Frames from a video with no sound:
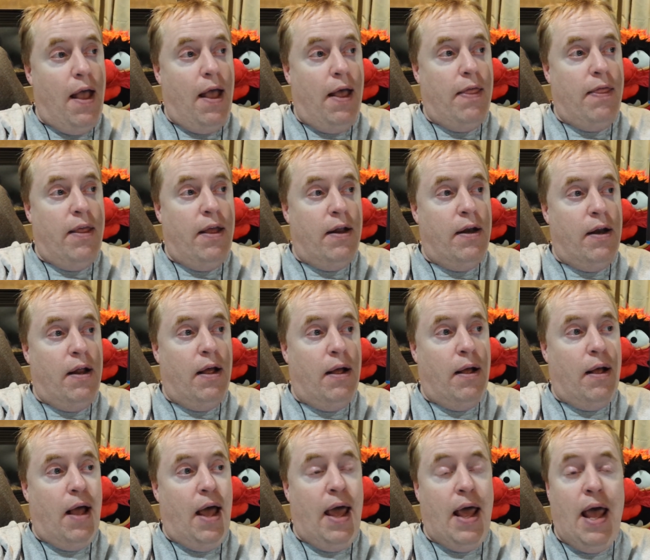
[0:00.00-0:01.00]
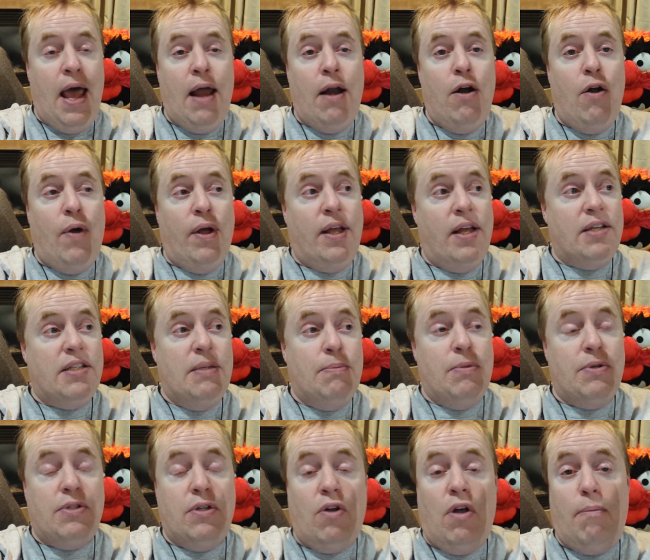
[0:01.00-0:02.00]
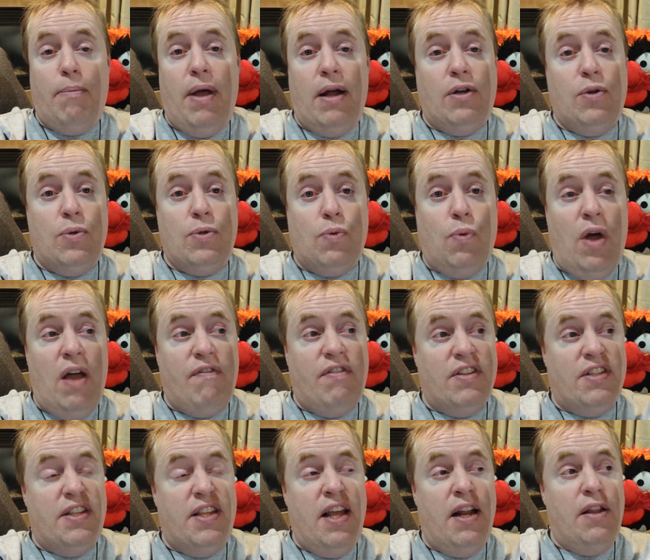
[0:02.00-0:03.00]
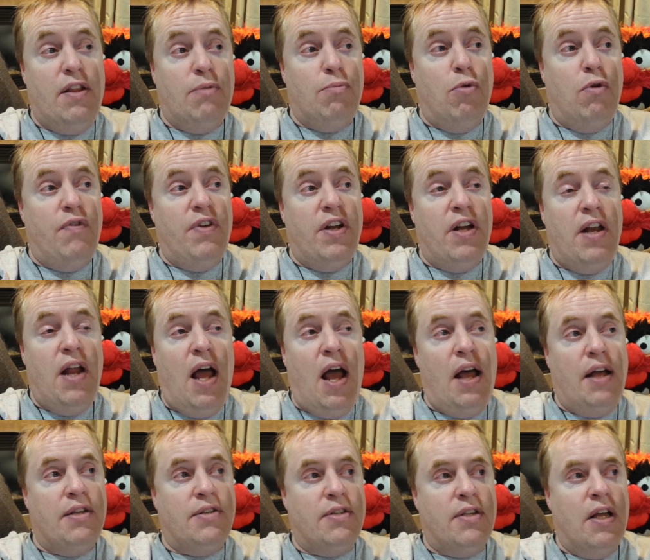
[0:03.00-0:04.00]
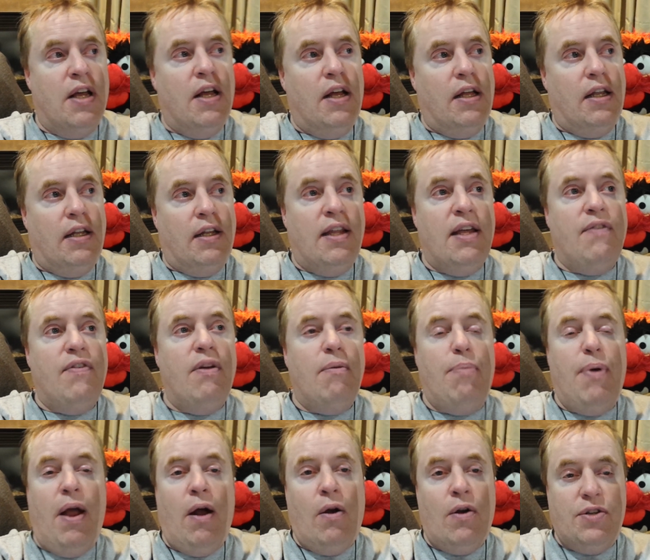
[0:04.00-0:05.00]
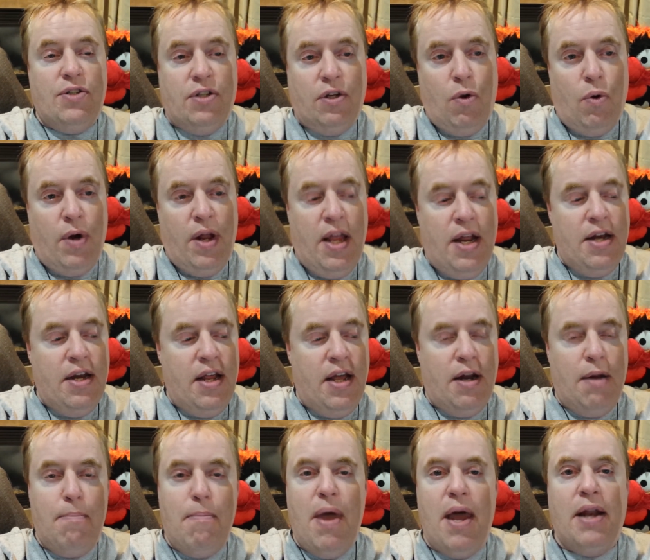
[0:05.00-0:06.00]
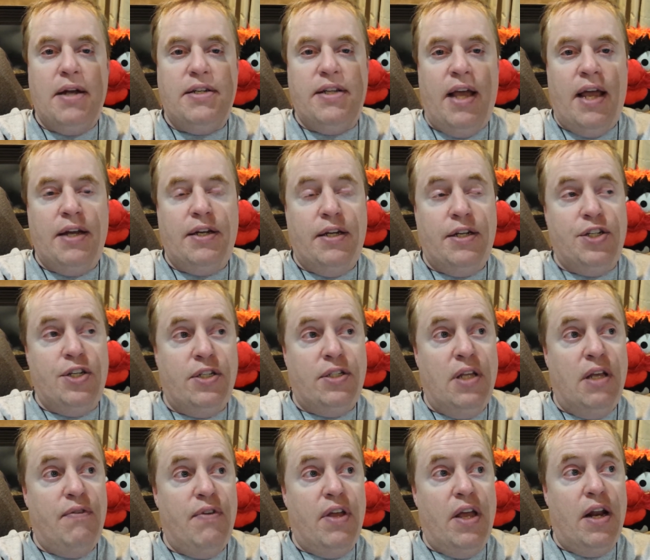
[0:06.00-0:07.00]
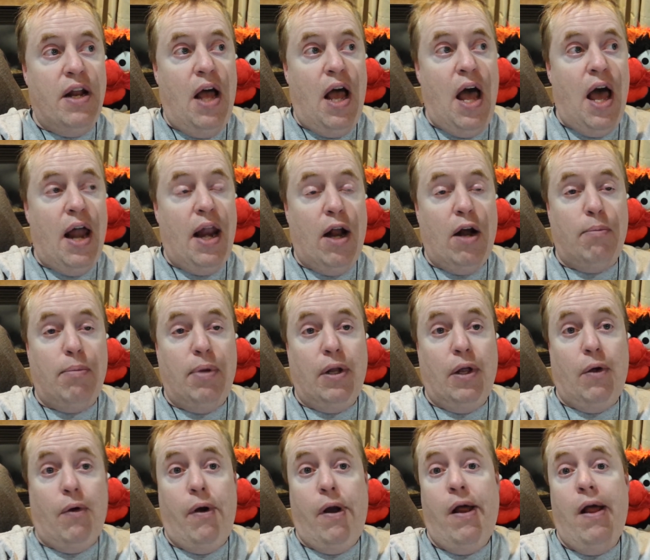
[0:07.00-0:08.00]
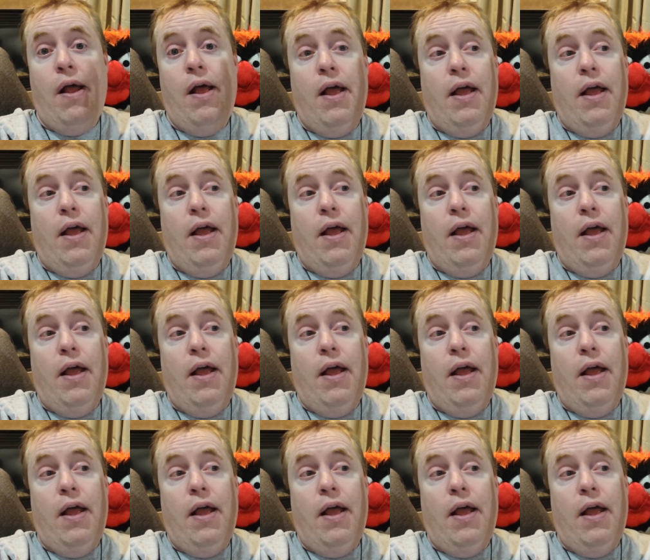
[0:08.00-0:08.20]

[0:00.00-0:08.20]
And then, uh, I, I don't know, I guess he must have gone back to his wife, because at the end of the movie, Nana is leaving Paris to go to India to meditate, and she's leaving in a hot air balloon.